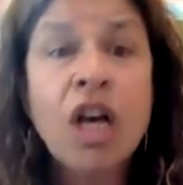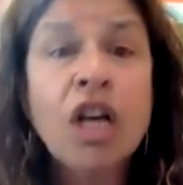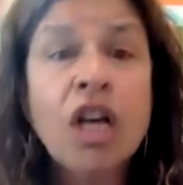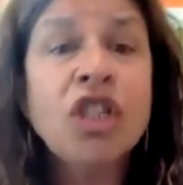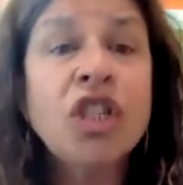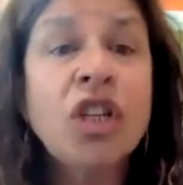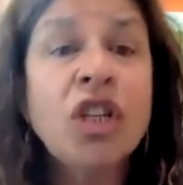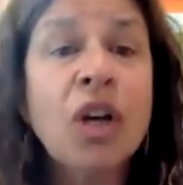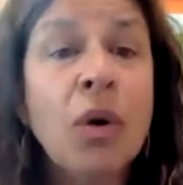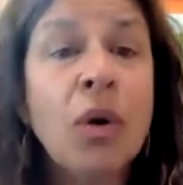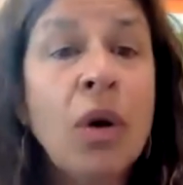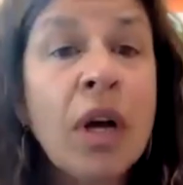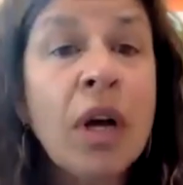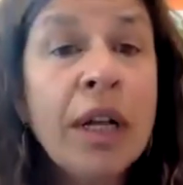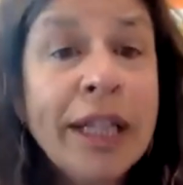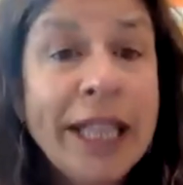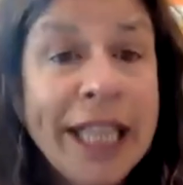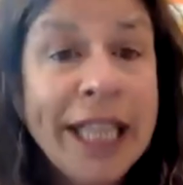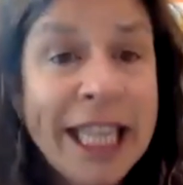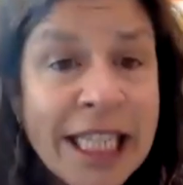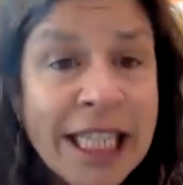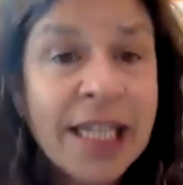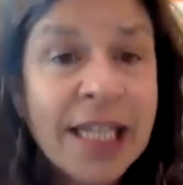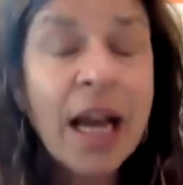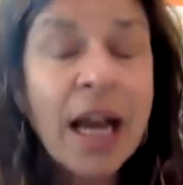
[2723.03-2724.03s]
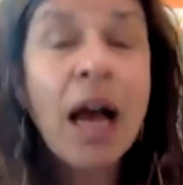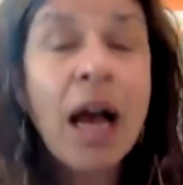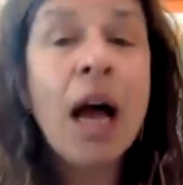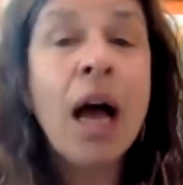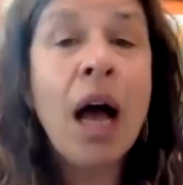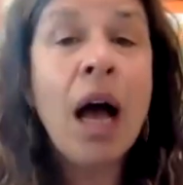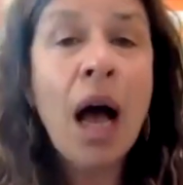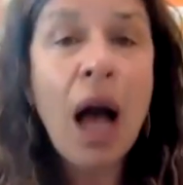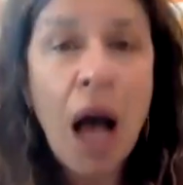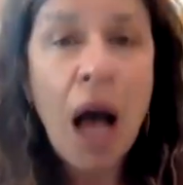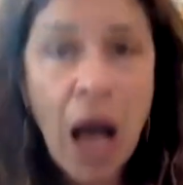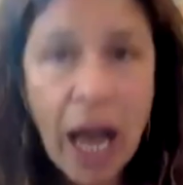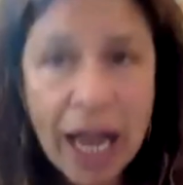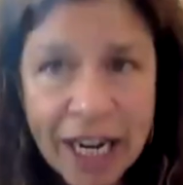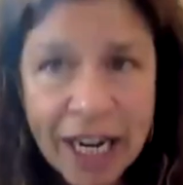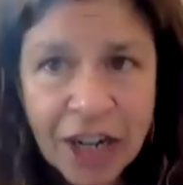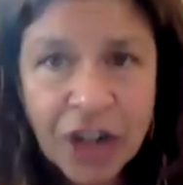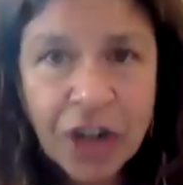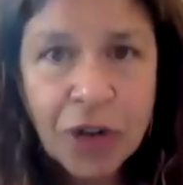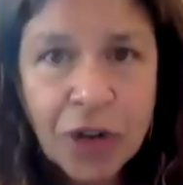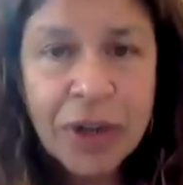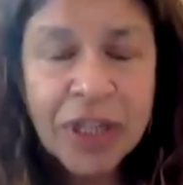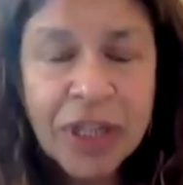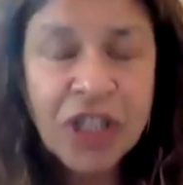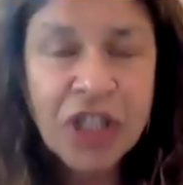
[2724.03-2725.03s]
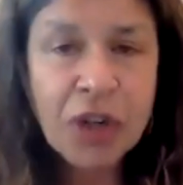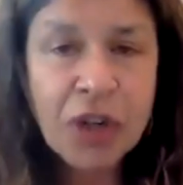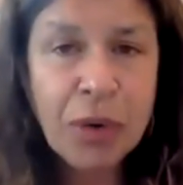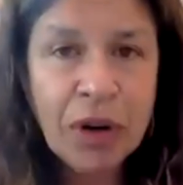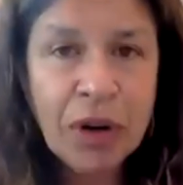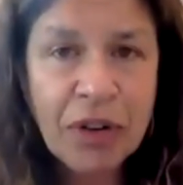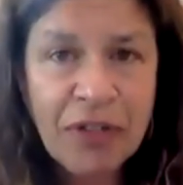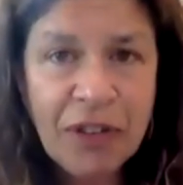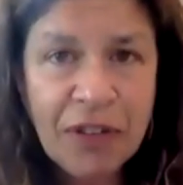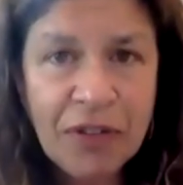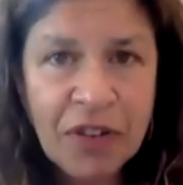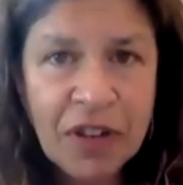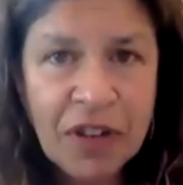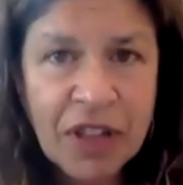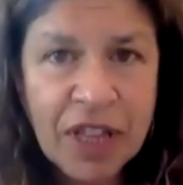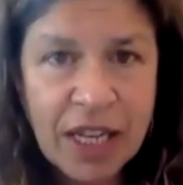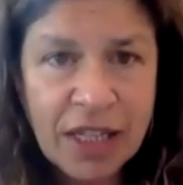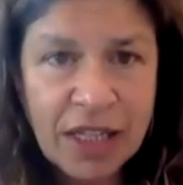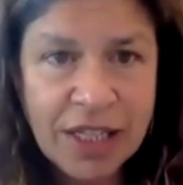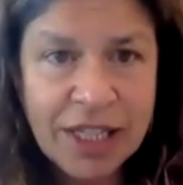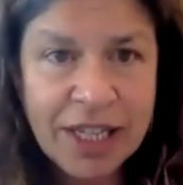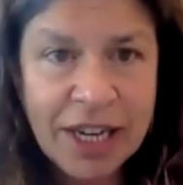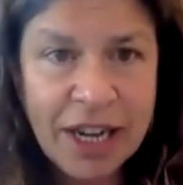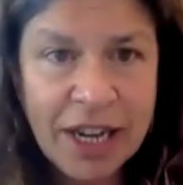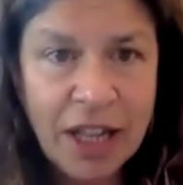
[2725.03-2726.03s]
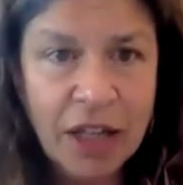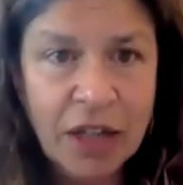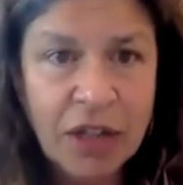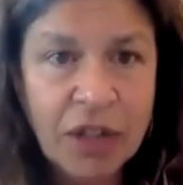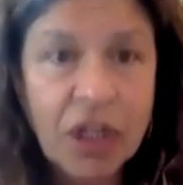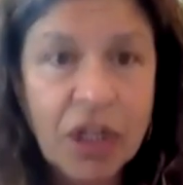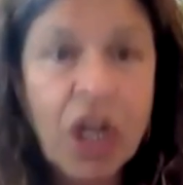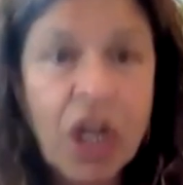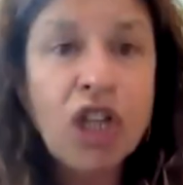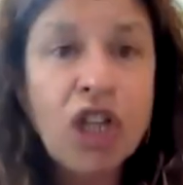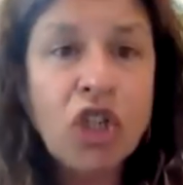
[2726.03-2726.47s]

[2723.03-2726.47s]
So Lisa, I need to raise $250,000